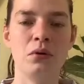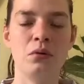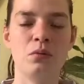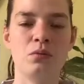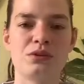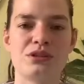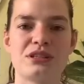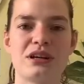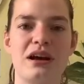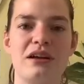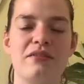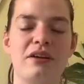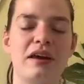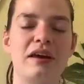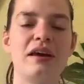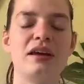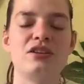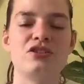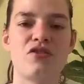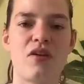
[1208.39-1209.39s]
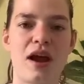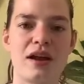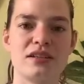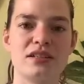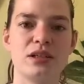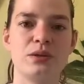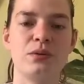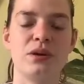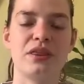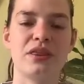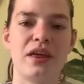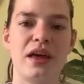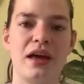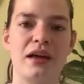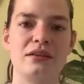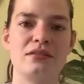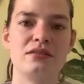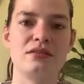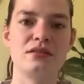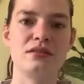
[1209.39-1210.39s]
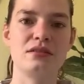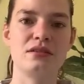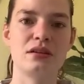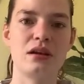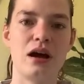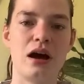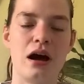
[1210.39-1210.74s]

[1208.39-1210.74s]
was kind of like interacting with and